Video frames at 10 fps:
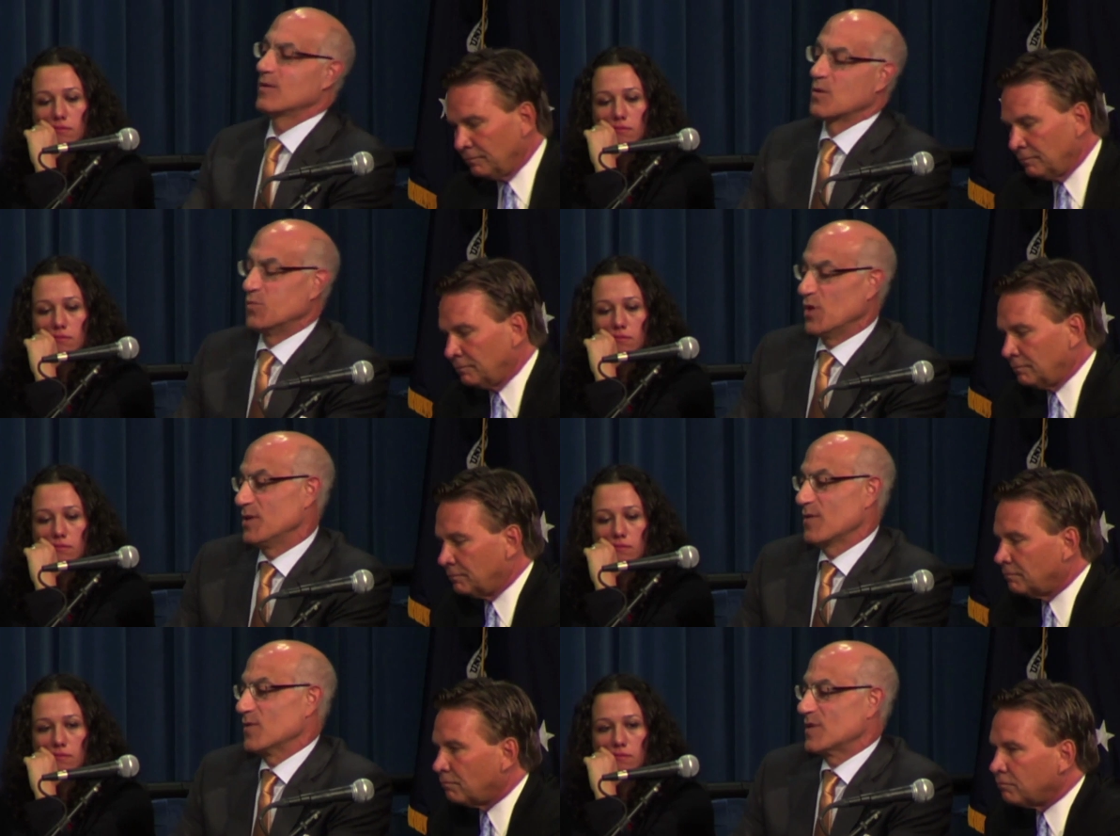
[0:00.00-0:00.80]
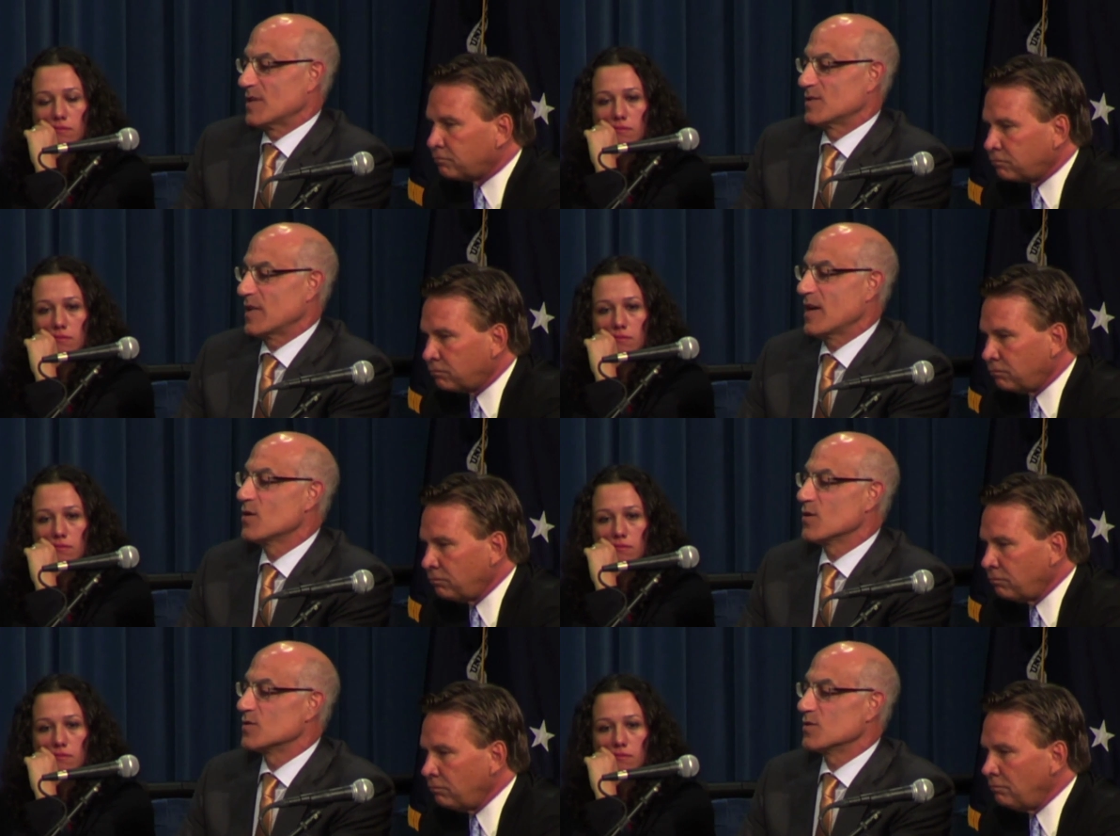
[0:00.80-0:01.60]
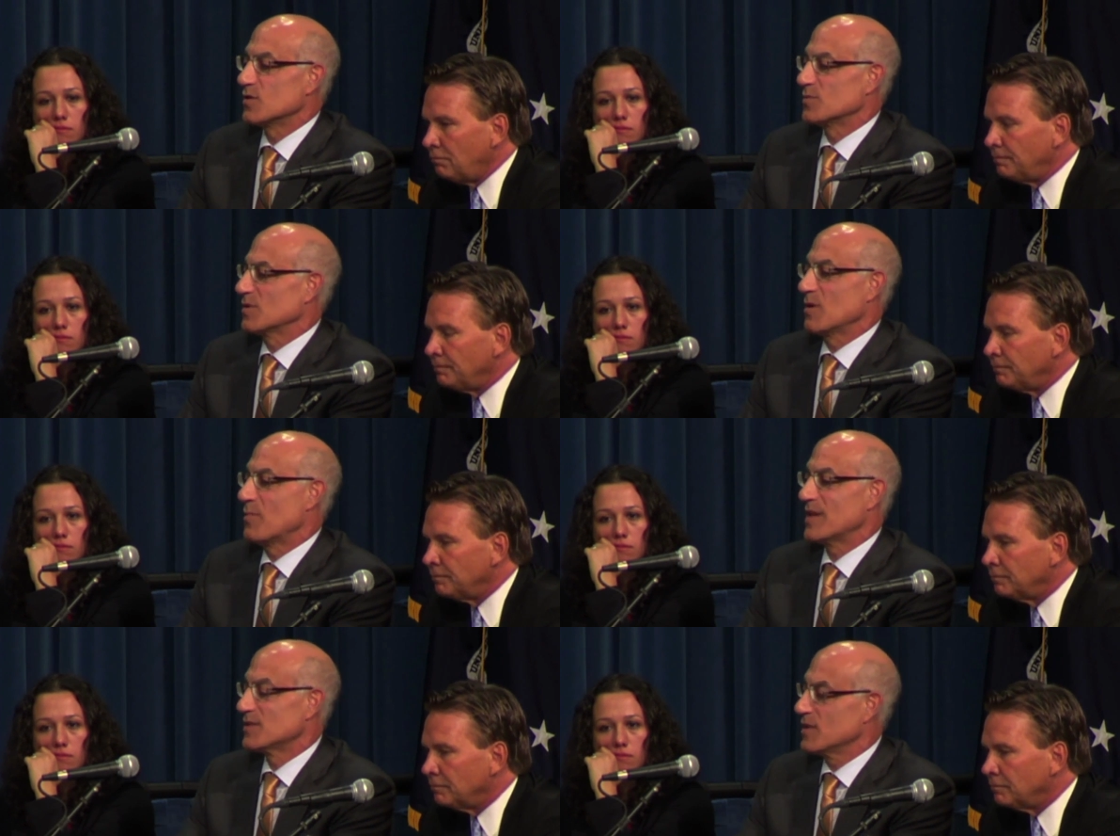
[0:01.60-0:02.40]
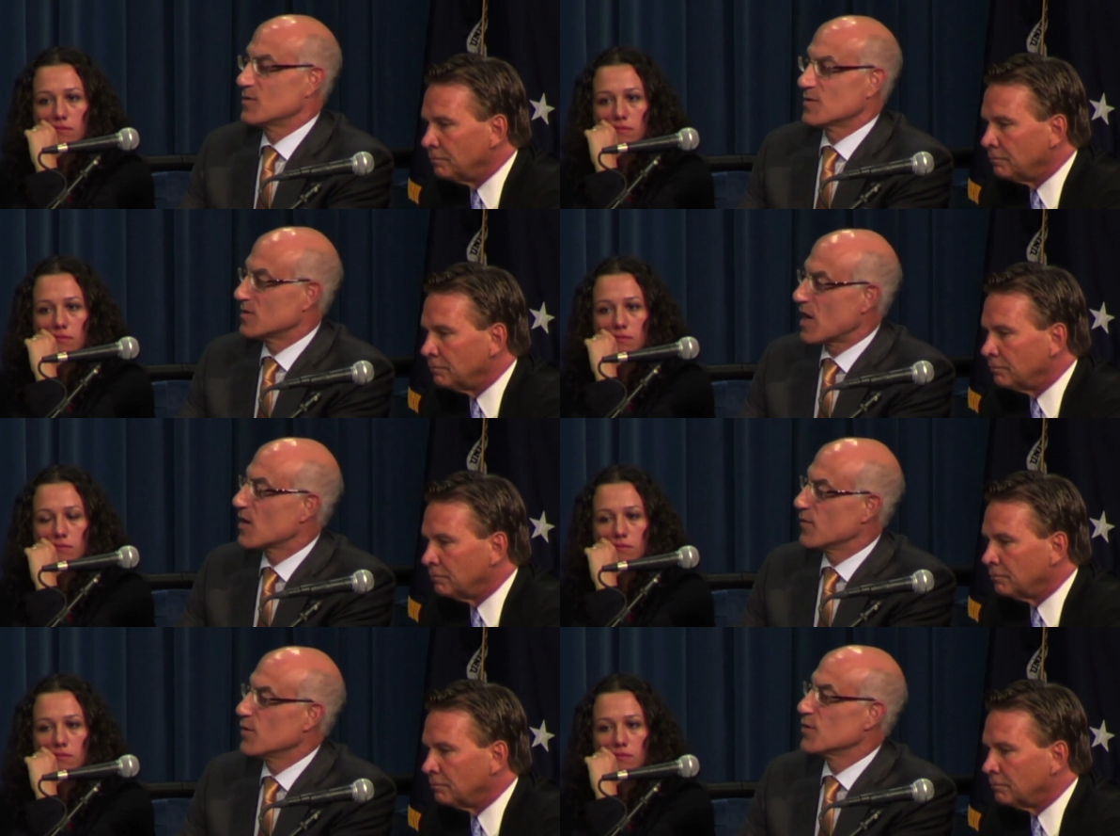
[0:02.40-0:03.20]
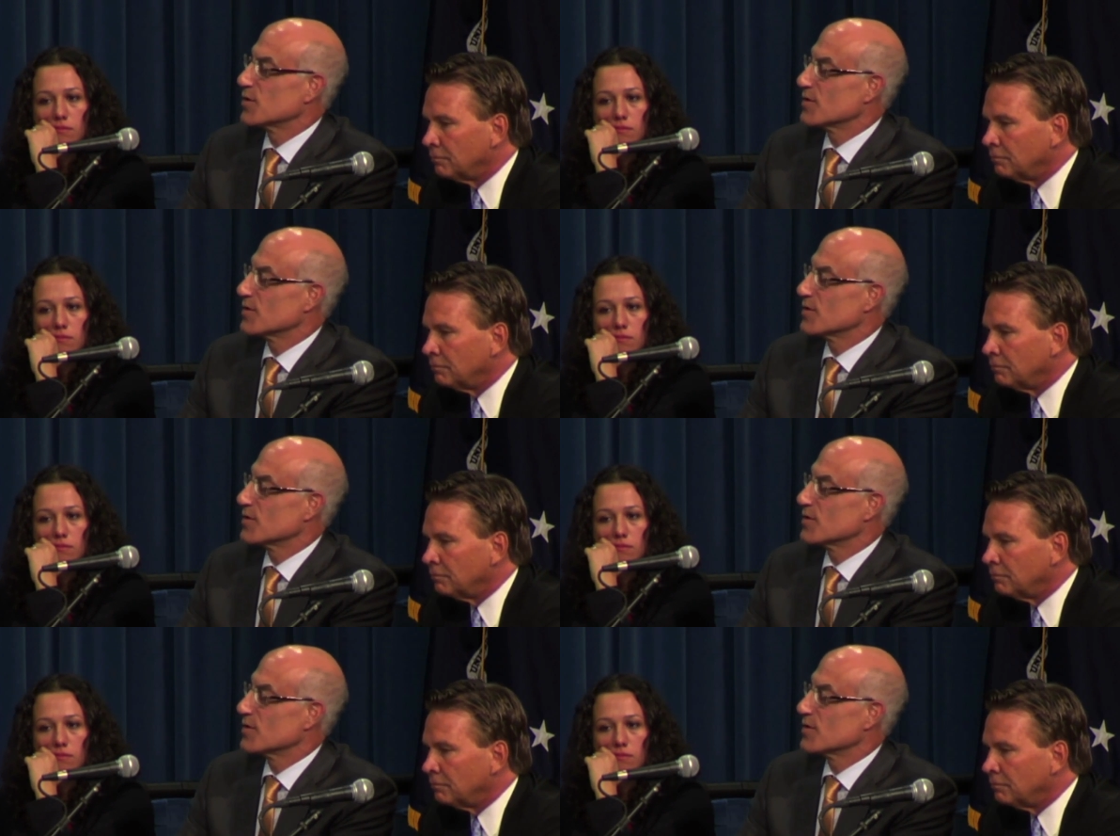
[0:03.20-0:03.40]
Speaker 1: completely different set of standards in terms of, you know, best interest is not a fiduciary